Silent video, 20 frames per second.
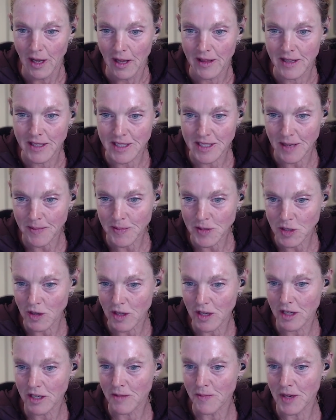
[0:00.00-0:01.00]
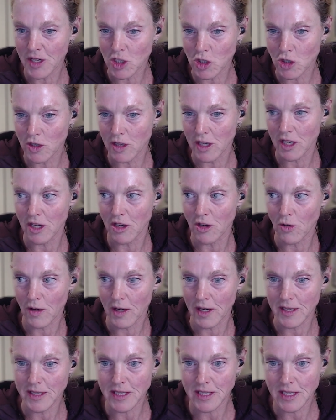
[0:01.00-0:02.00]
The steps are there to make sure that you are
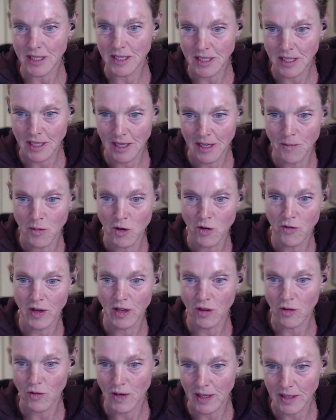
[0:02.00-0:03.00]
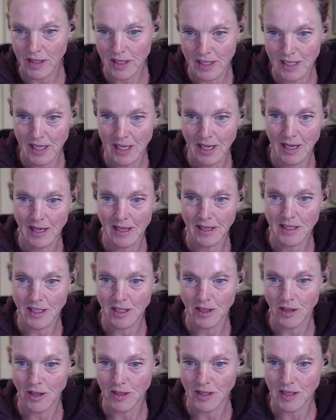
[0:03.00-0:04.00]
incidentally moving throughout the day.
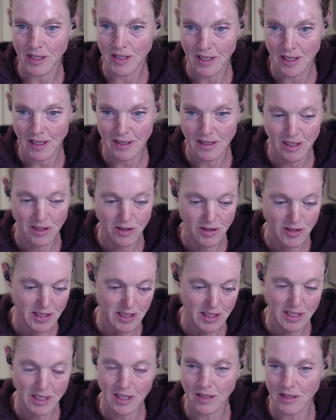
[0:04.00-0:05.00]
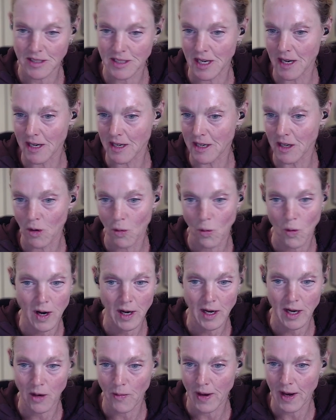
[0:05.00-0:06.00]
So you're sit you're sitting, you're standing, you're
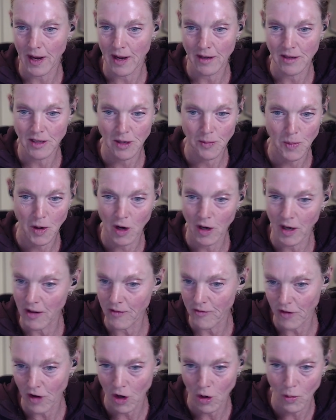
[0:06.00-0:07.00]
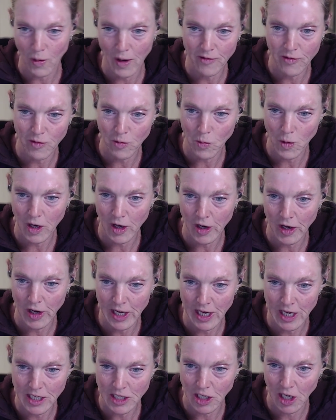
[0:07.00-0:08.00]
walking around, you're parking far away from where
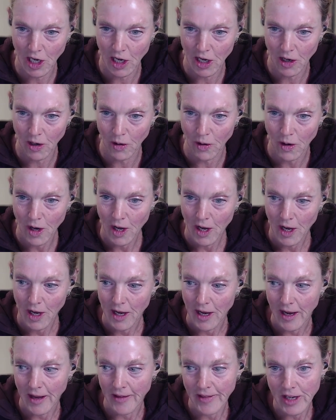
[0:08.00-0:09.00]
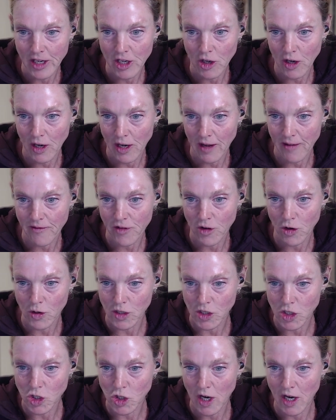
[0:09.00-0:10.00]
you need to go. And then you can have
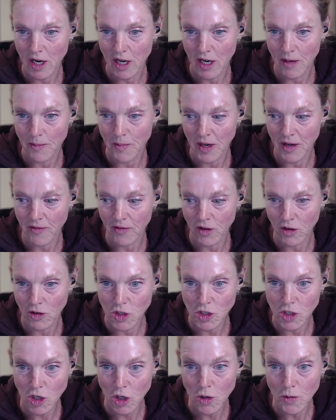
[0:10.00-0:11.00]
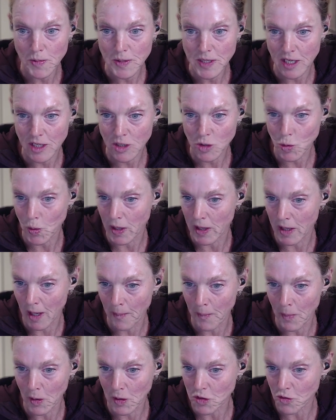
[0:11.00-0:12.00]
focused training. But if you're so obsessed with
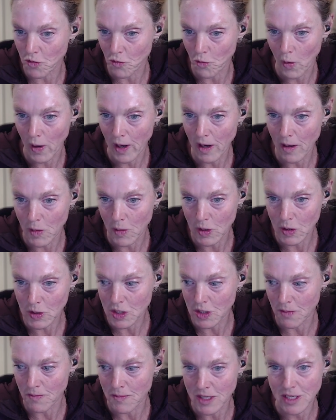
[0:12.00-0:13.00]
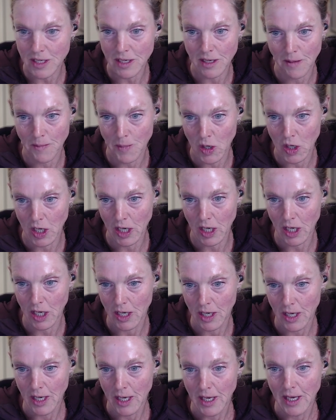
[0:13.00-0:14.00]
numbers from wearables, you're missing the mark.
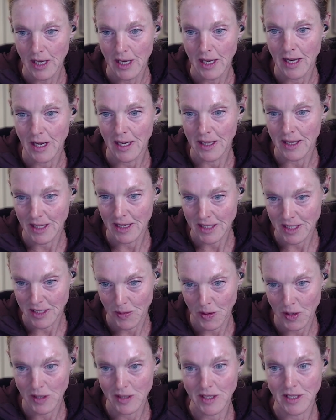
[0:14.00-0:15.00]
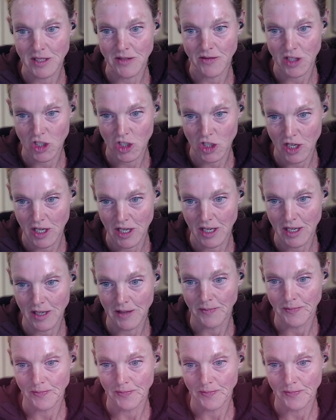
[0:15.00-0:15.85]
And that's the part that's frustrating.